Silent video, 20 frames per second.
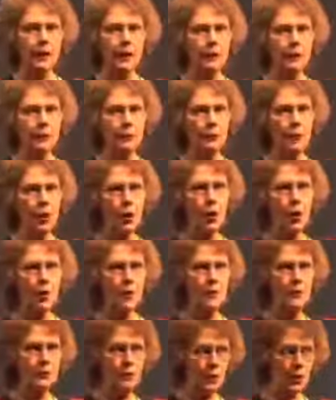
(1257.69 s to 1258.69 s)
And they will
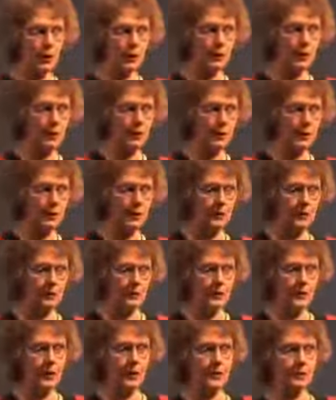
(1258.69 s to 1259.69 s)
all be documented,
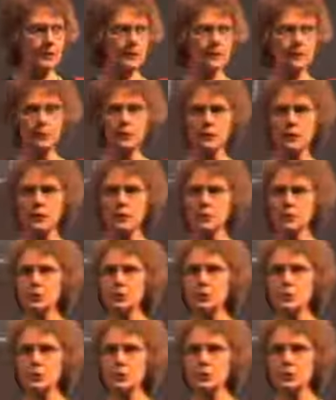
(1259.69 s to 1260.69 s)
because it will take
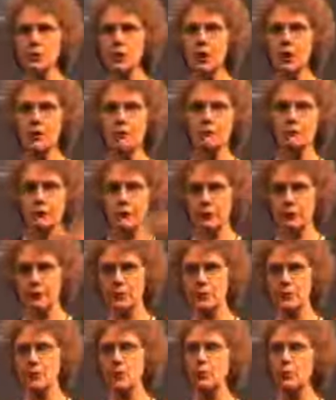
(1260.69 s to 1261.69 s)
too much time for
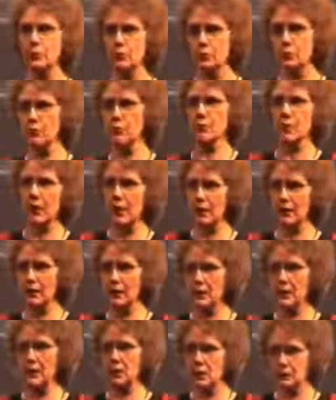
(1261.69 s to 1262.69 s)
us to go through
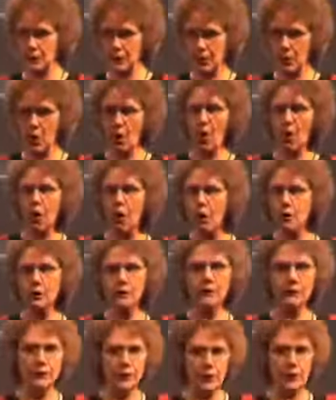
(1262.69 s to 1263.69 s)
that here. But all
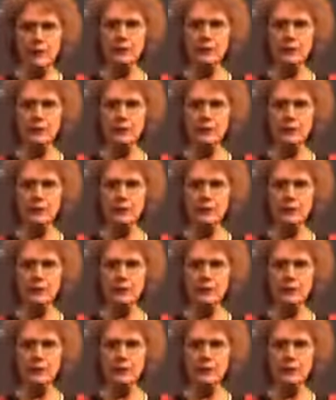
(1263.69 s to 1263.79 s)
of